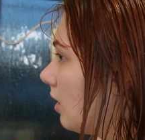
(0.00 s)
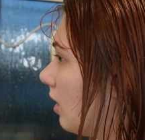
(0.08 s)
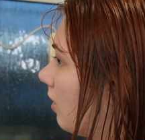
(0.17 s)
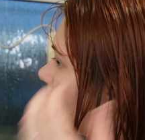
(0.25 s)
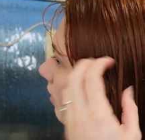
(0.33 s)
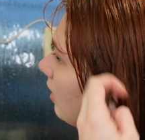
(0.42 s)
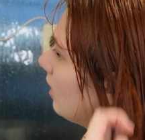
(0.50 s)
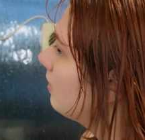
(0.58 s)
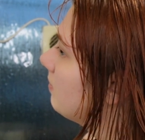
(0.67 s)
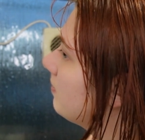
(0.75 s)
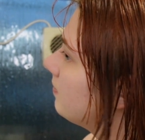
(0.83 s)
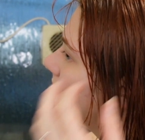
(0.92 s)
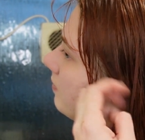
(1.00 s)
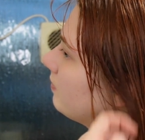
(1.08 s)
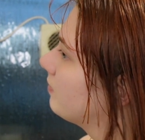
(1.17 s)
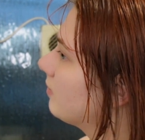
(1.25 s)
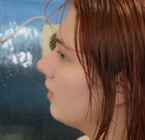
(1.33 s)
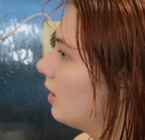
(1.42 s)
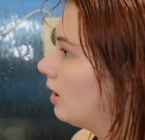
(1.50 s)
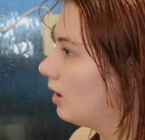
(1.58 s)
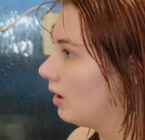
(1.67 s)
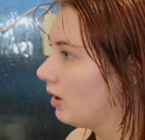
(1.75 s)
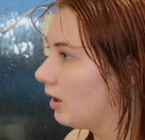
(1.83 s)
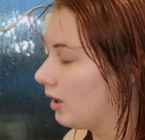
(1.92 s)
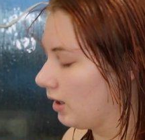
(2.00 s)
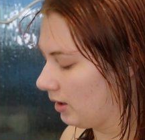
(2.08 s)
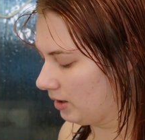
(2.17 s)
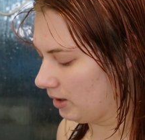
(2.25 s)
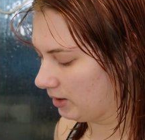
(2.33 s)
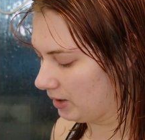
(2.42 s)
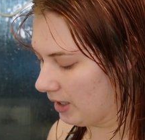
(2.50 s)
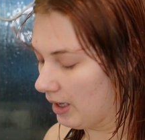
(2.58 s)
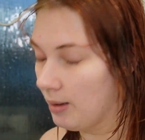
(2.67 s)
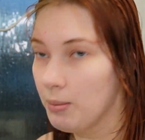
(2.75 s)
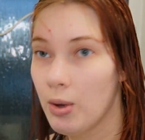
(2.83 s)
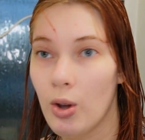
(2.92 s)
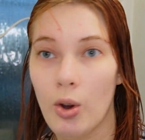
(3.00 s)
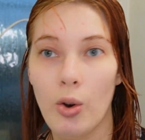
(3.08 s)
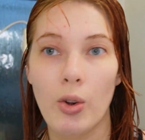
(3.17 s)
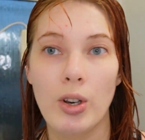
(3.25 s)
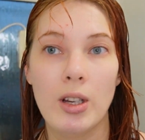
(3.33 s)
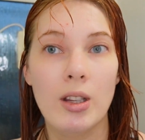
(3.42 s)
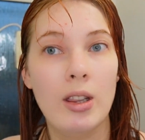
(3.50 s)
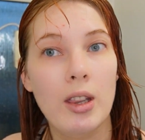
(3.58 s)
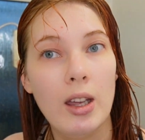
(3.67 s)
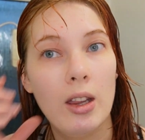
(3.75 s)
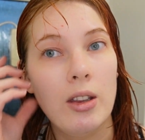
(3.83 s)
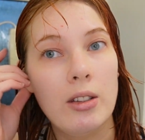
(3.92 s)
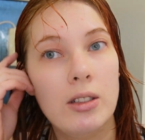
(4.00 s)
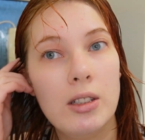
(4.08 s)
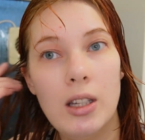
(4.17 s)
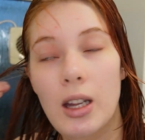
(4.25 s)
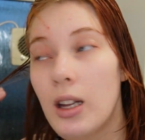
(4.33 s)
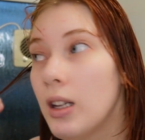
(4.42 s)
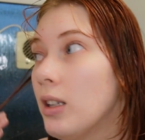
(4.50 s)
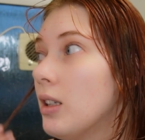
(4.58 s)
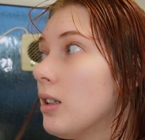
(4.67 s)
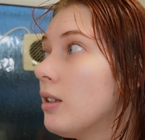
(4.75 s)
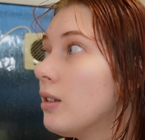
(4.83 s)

Lovely. And the same on the other side.